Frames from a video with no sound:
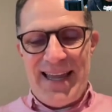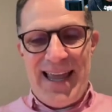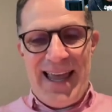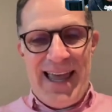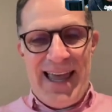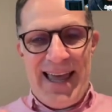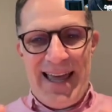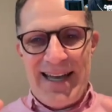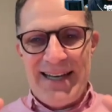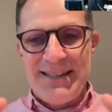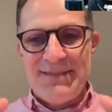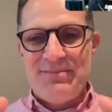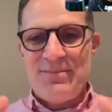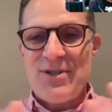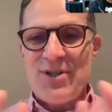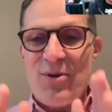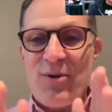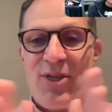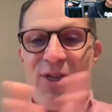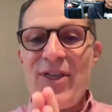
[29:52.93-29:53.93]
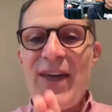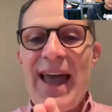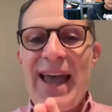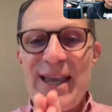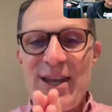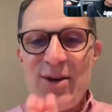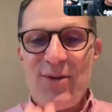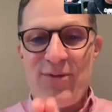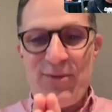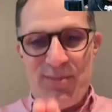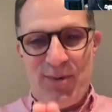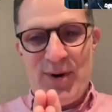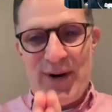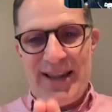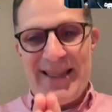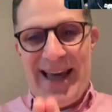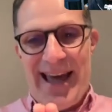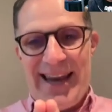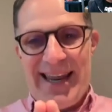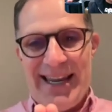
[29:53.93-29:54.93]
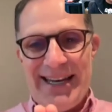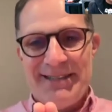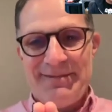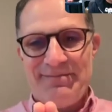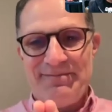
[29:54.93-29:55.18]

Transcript: And so thank you for putting that in.